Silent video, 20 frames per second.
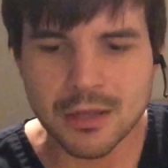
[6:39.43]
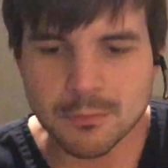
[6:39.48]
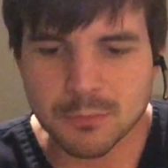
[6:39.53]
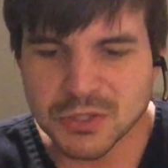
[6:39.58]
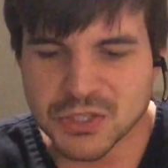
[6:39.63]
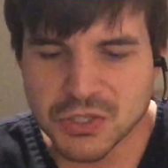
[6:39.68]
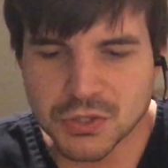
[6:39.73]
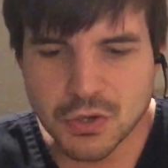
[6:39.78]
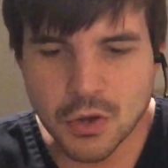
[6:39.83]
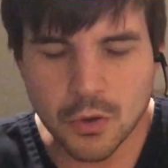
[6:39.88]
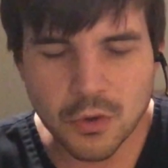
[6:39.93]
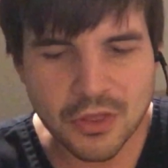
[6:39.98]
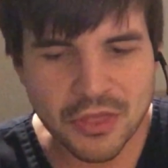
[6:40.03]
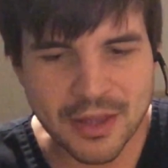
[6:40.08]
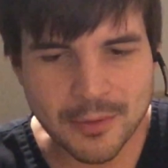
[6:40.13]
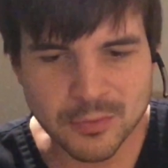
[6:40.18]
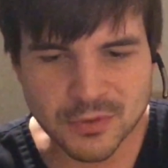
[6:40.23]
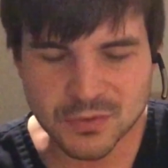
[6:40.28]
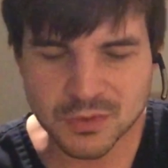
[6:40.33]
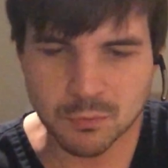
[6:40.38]
But you know,
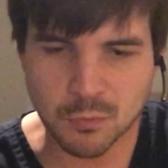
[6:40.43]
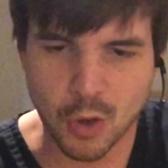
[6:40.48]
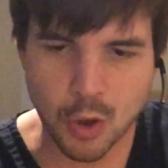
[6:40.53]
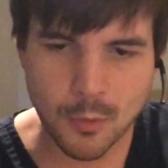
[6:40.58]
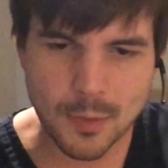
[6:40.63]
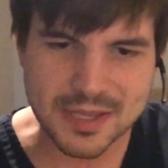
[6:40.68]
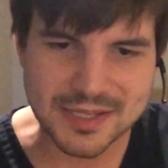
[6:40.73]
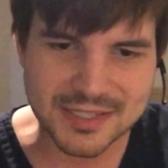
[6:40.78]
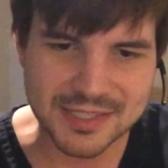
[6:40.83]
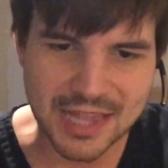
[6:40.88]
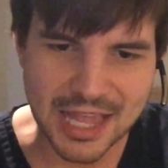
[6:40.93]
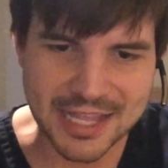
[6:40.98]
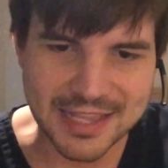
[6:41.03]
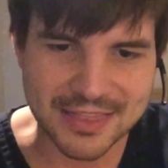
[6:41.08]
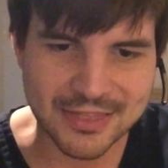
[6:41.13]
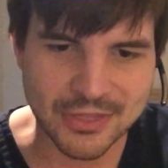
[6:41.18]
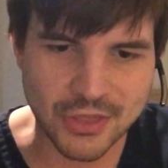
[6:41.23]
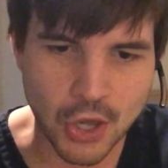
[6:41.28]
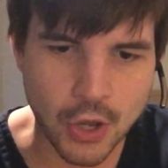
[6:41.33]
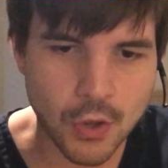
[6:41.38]
it was moments like
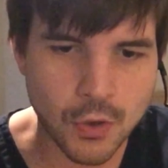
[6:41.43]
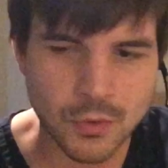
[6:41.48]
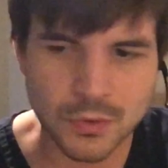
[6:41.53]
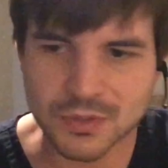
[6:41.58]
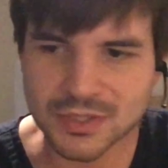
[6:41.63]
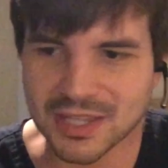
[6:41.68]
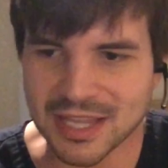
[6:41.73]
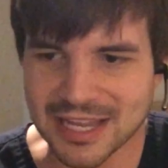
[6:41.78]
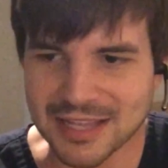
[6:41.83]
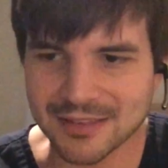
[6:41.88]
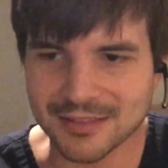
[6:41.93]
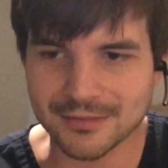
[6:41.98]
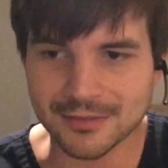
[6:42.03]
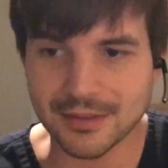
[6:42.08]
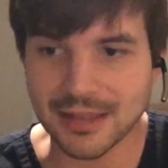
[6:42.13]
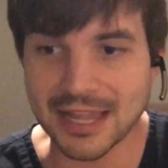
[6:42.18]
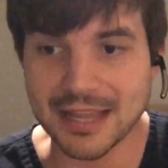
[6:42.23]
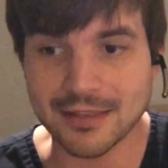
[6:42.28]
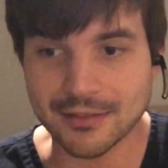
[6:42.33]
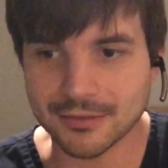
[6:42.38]
those, like
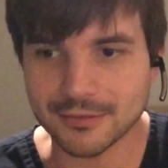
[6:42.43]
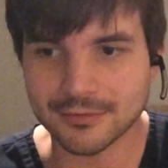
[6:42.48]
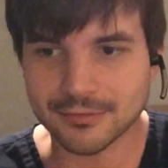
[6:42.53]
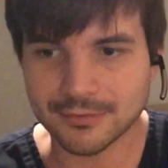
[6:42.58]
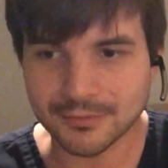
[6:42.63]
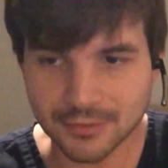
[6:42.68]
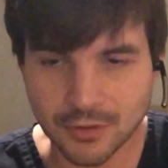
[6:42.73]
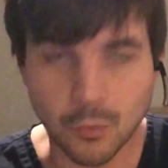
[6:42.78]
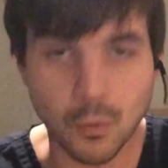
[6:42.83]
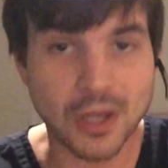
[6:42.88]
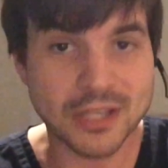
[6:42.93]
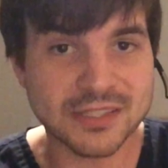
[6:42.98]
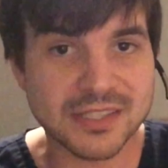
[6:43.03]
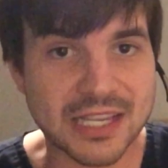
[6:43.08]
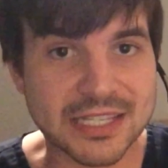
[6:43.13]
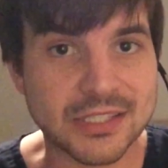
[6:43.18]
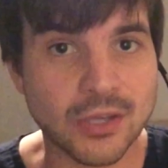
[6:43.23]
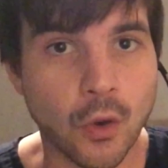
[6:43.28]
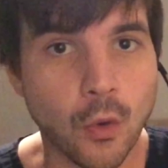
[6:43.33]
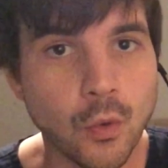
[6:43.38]
the ones
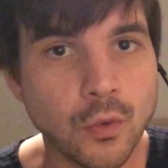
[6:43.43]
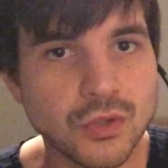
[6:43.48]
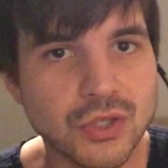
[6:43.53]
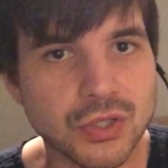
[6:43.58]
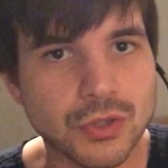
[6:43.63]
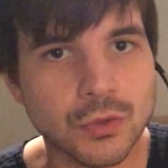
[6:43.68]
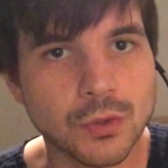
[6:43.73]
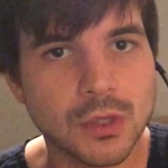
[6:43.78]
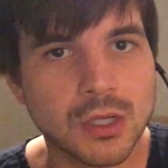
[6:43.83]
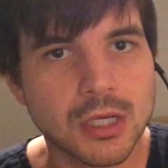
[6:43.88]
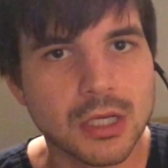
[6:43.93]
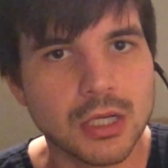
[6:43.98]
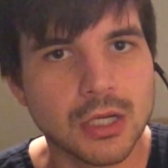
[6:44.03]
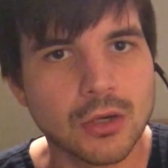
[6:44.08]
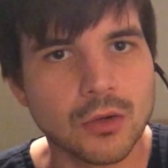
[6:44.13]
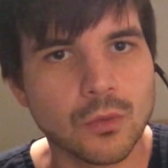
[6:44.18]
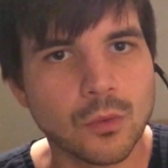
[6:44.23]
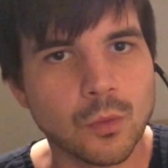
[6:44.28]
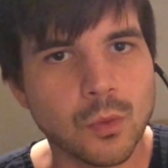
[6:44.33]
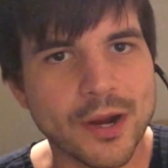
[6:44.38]
I told you,
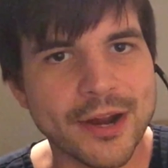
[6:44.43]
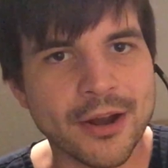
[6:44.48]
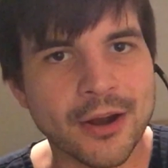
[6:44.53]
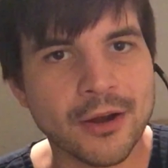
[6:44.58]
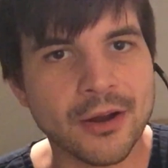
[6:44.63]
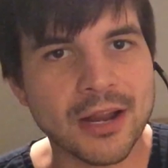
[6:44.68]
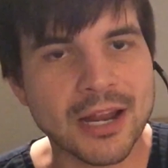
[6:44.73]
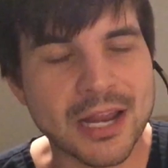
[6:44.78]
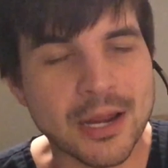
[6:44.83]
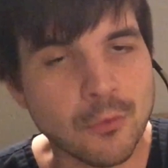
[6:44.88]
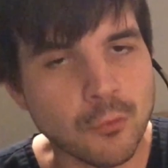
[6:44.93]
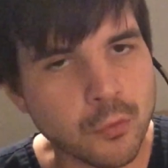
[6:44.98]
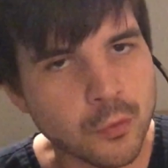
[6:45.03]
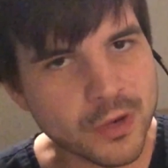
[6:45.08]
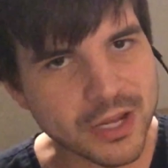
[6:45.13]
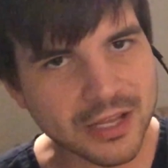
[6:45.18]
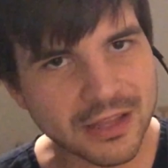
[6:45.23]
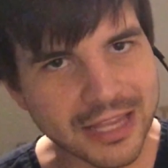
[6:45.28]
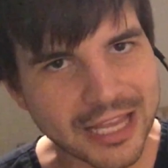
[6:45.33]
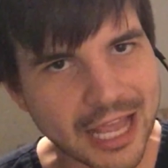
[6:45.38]
where it
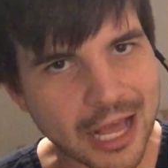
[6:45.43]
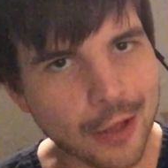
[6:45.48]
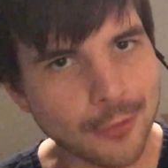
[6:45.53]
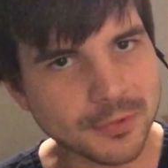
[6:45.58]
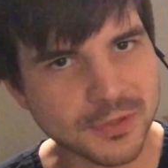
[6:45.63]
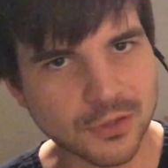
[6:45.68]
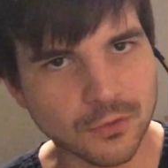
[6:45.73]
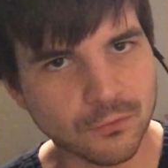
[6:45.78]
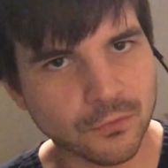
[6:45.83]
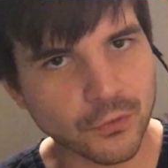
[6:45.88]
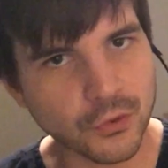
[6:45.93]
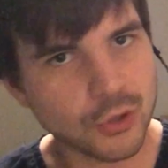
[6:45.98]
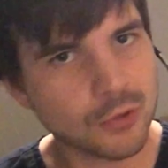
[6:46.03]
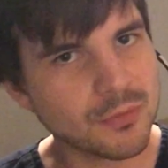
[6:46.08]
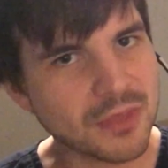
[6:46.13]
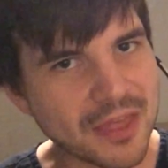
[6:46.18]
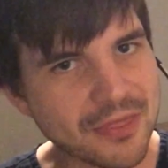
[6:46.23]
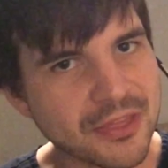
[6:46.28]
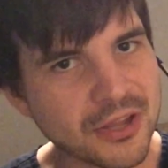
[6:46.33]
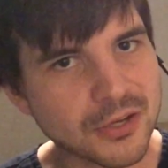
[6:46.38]
really helps
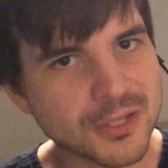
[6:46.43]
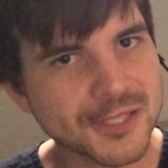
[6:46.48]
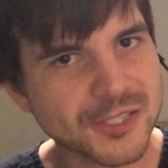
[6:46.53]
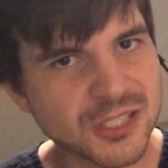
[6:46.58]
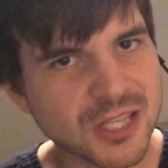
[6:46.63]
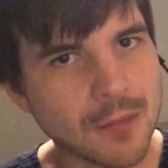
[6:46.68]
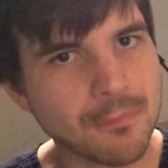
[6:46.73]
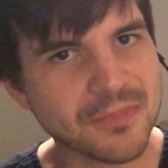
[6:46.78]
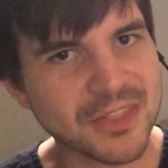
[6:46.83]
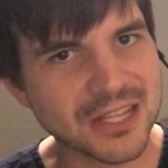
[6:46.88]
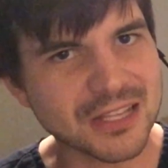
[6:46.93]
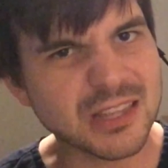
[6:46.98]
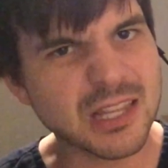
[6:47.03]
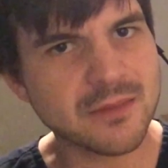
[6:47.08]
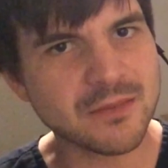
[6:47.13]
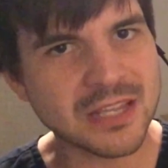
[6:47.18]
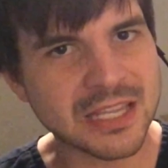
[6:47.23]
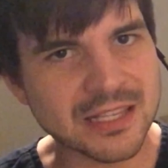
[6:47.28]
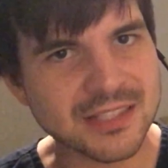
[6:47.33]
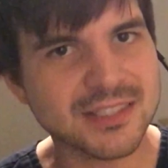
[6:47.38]
confirm that there's something
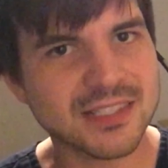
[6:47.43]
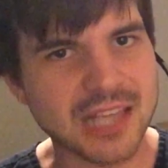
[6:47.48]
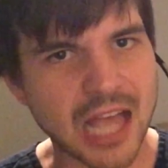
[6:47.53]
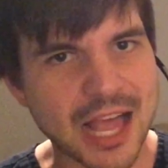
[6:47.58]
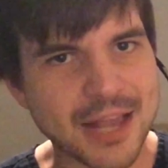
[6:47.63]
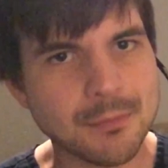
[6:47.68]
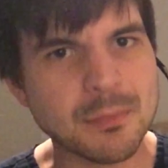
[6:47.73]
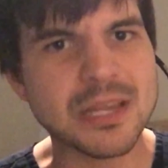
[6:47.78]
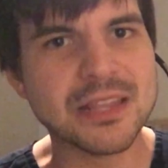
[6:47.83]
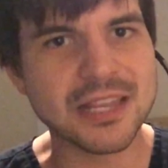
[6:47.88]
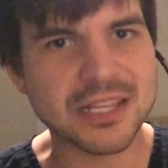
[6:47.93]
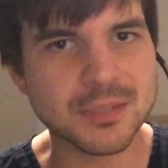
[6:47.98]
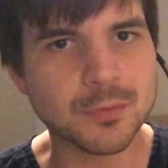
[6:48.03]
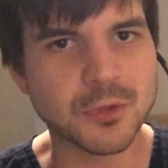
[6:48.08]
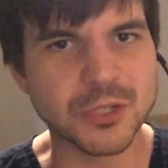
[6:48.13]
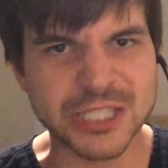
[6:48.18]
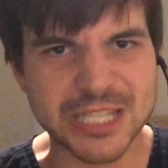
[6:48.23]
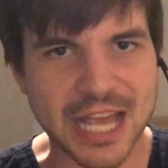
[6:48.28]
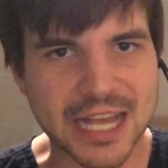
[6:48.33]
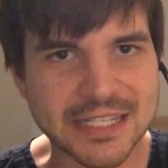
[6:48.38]
living inside me that's
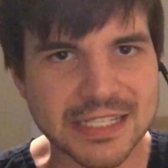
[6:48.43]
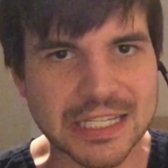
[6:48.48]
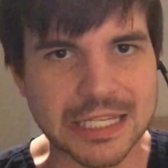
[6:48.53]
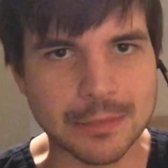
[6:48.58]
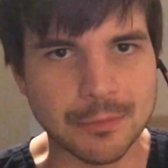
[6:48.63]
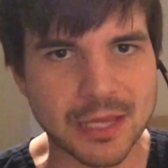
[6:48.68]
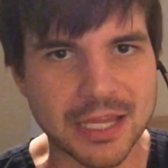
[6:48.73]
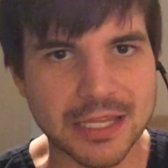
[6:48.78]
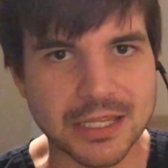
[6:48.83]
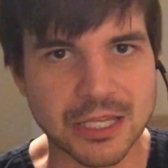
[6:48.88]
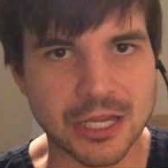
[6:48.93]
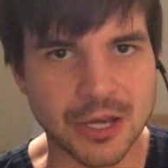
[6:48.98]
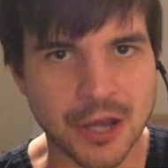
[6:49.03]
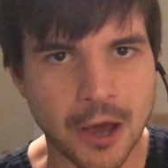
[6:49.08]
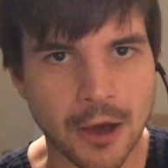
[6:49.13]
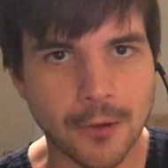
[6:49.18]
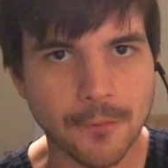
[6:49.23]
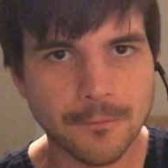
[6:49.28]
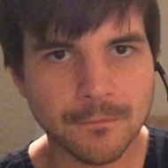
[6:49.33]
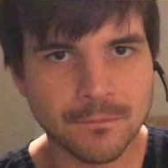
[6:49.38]
protecting me, you
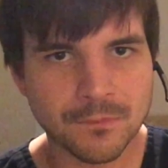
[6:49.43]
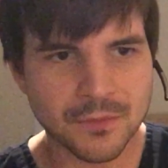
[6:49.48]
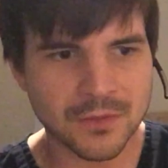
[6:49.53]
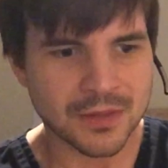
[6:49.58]
know?